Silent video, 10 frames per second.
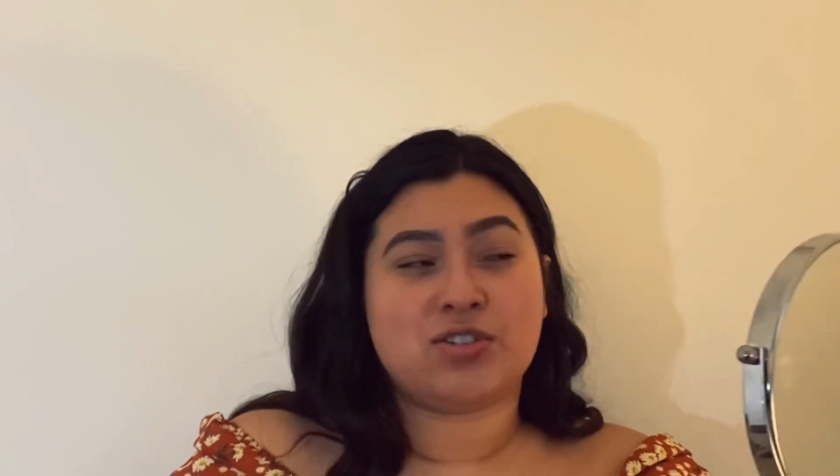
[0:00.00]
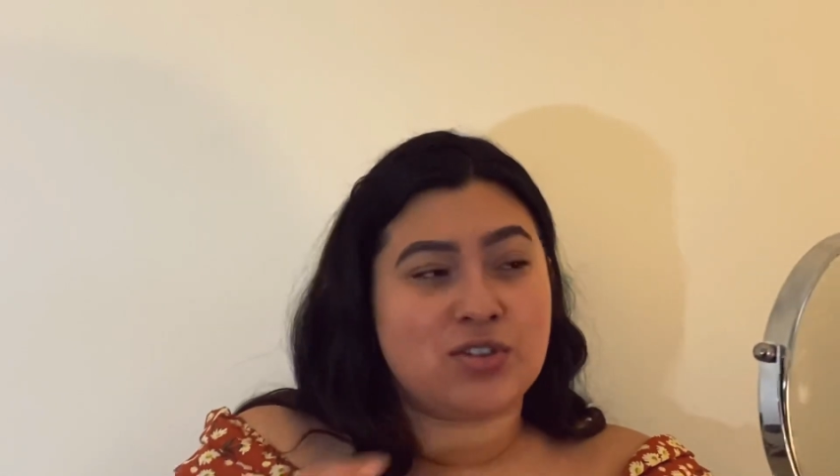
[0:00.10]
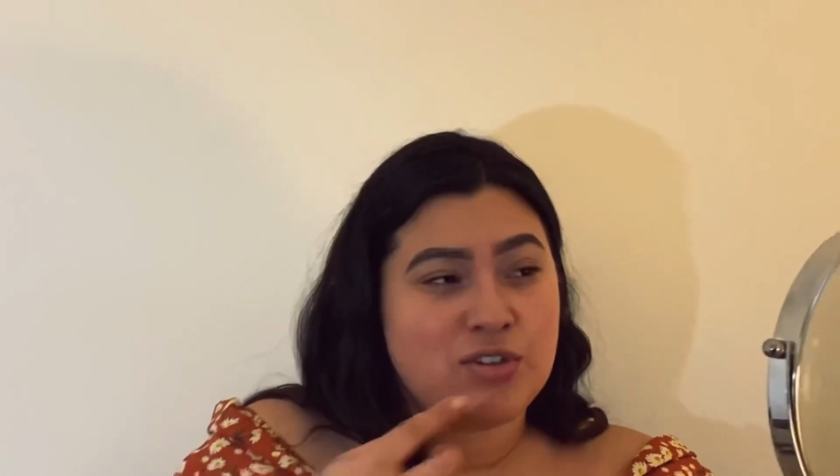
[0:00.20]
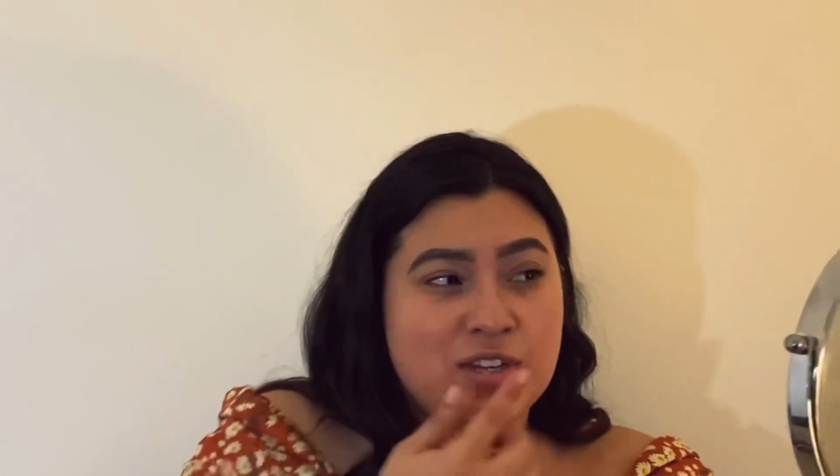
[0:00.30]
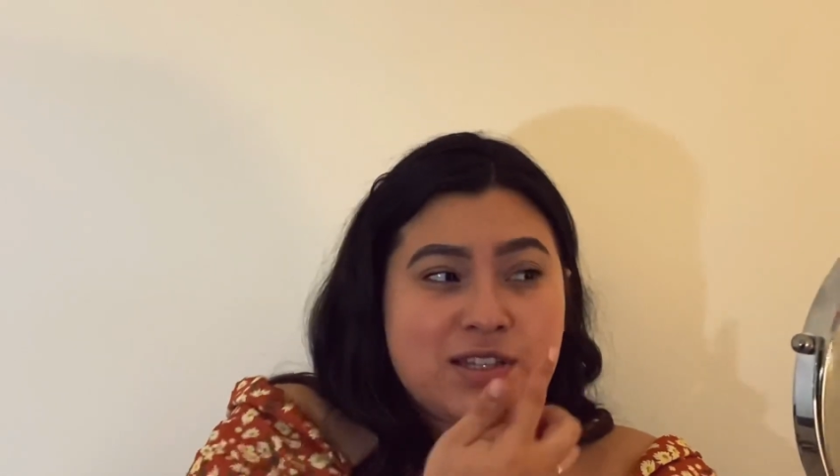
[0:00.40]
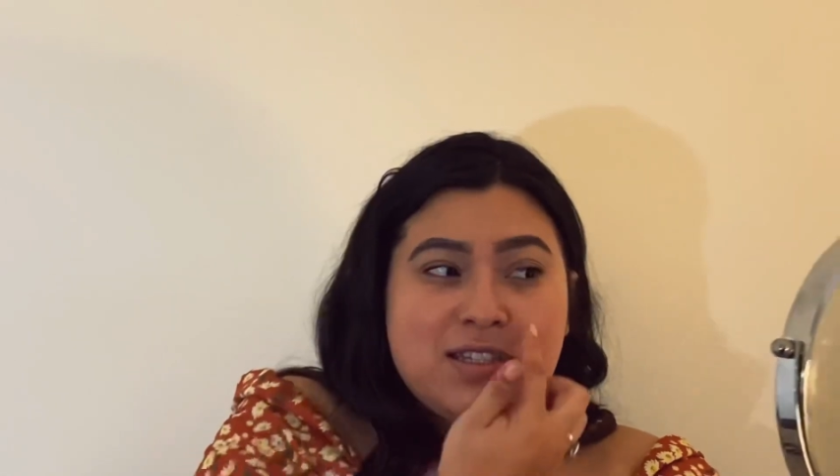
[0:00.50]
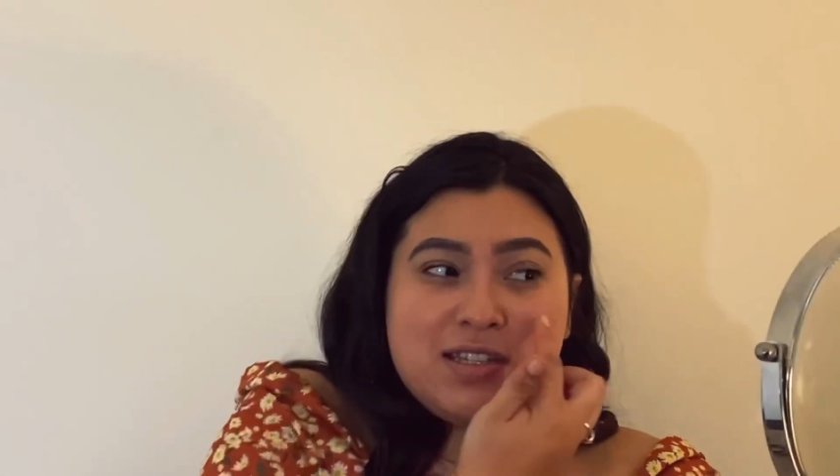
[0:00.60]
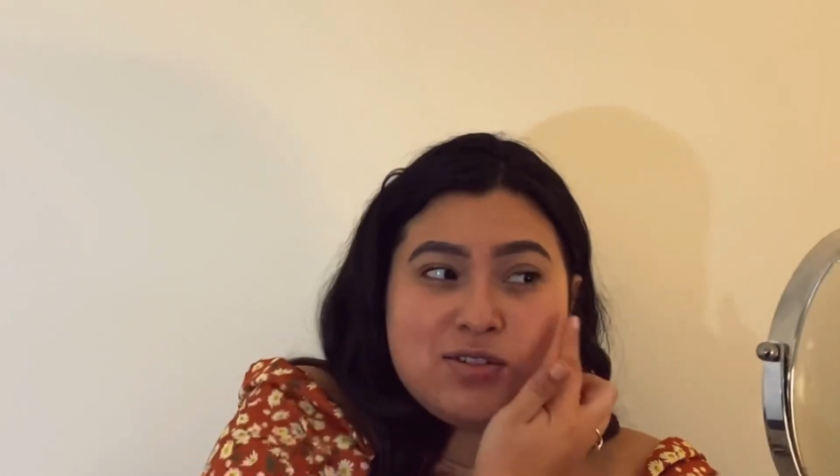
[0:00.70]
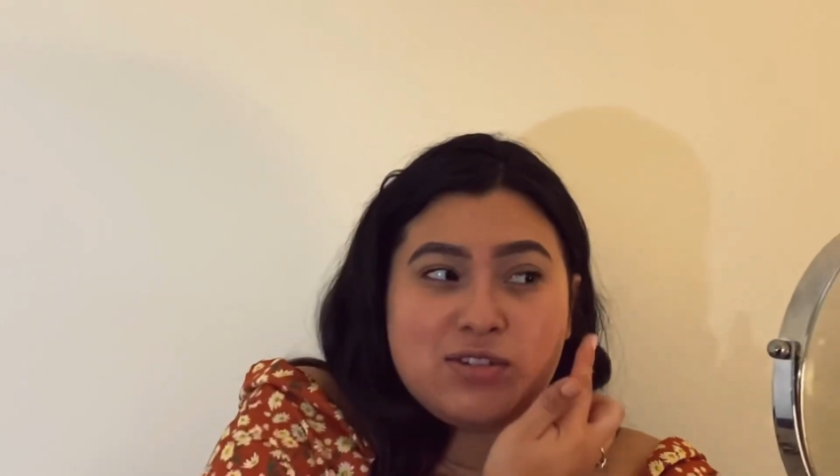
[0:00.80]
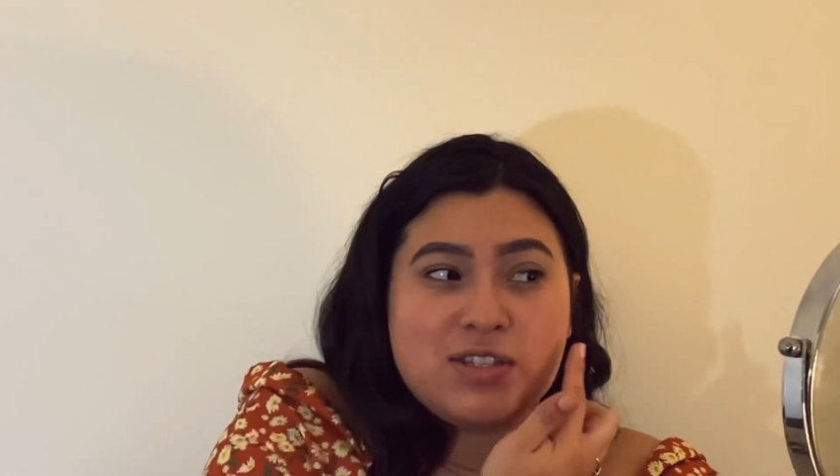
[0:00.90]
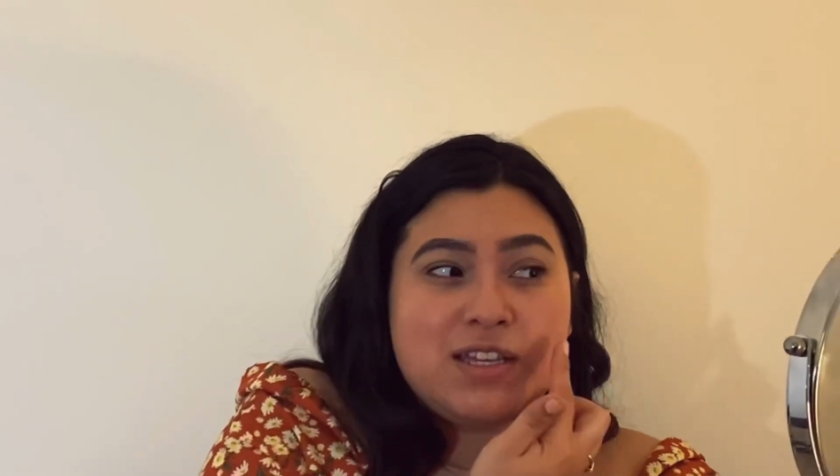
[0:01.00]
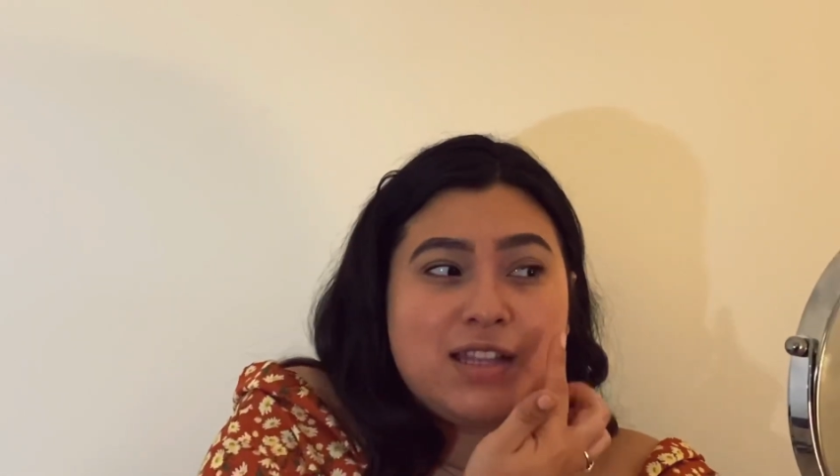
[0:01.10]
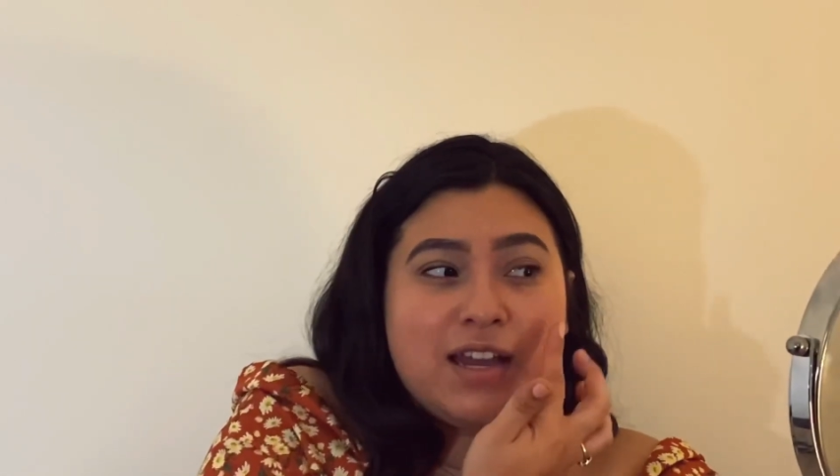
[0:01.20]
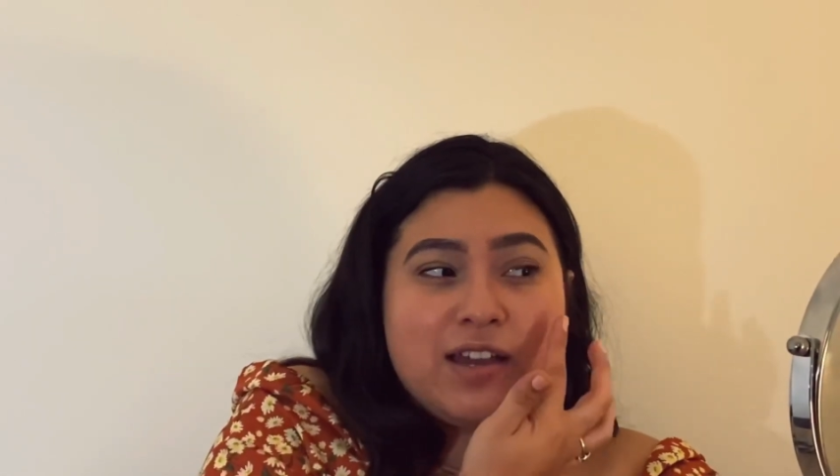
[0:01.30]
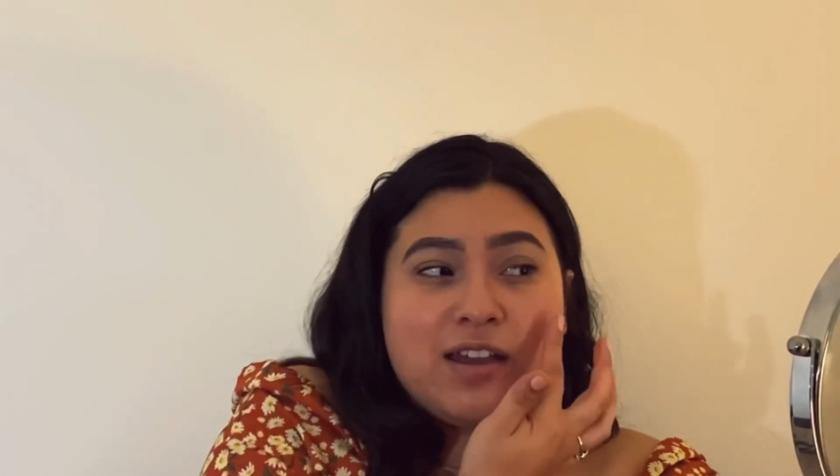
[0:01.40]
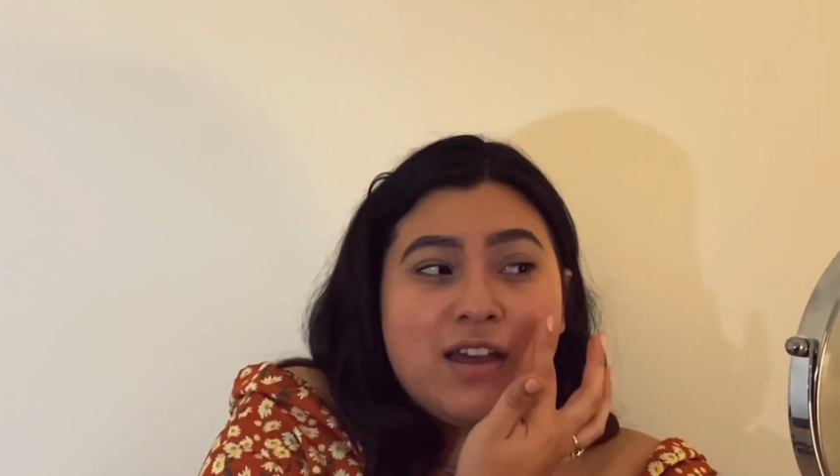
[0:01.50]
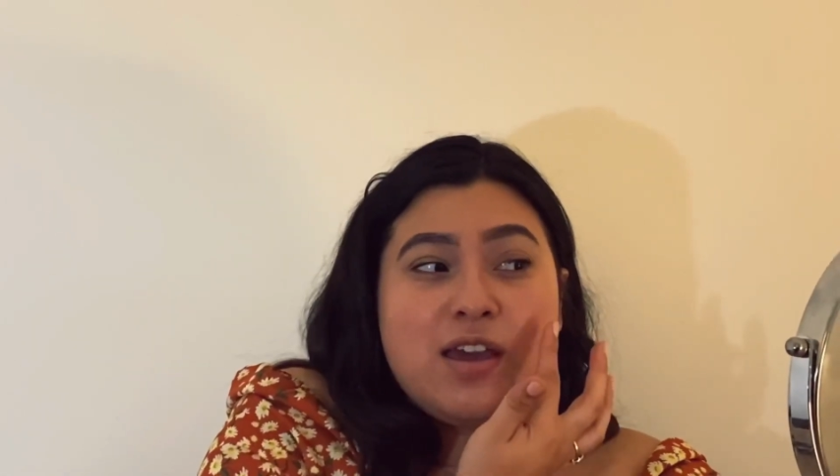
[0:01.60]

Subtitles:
so you can still see like